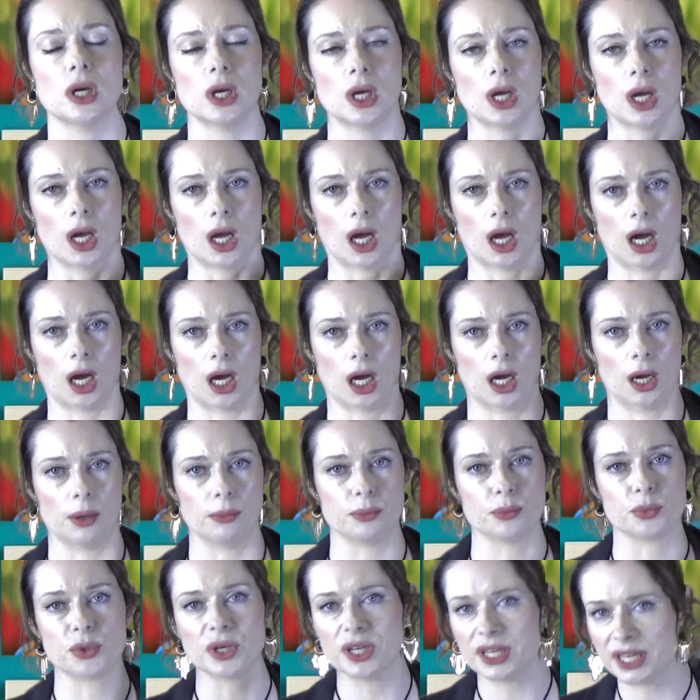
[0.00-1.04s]
Uh, I'm going
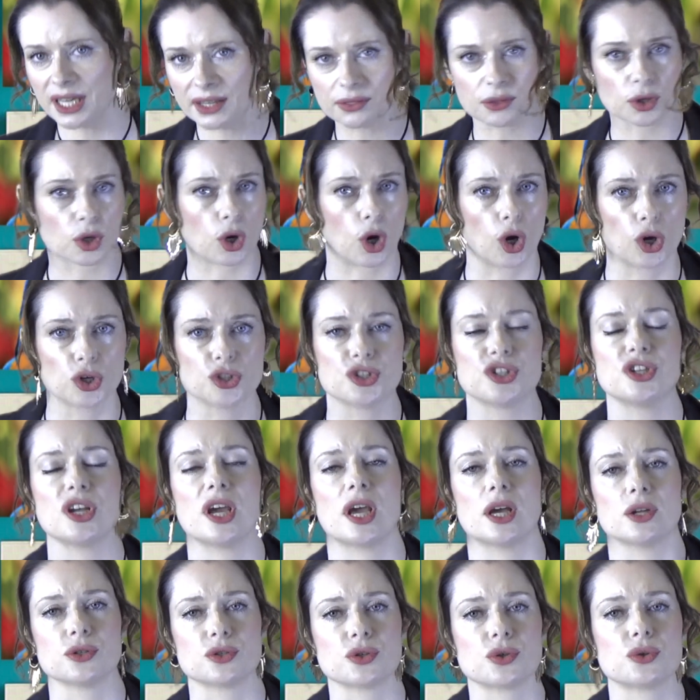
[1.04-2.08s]
to get the cards to
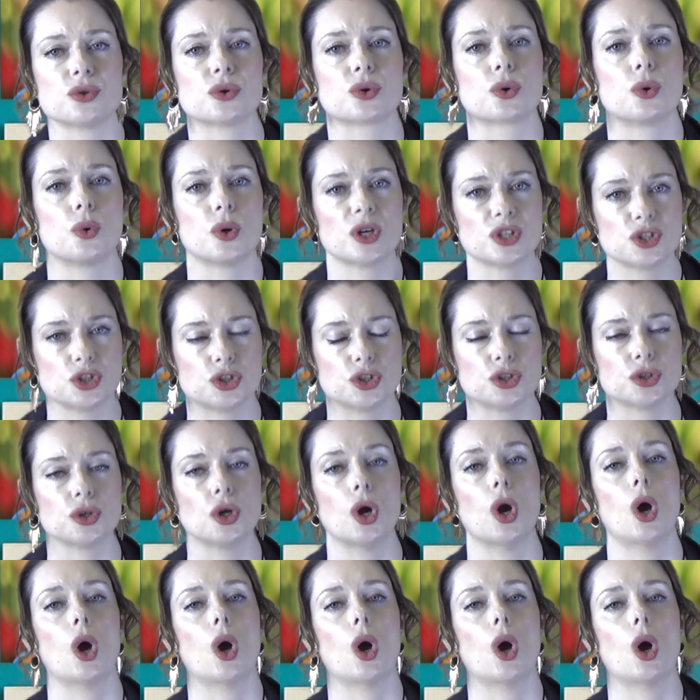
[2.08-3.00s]
answer the question: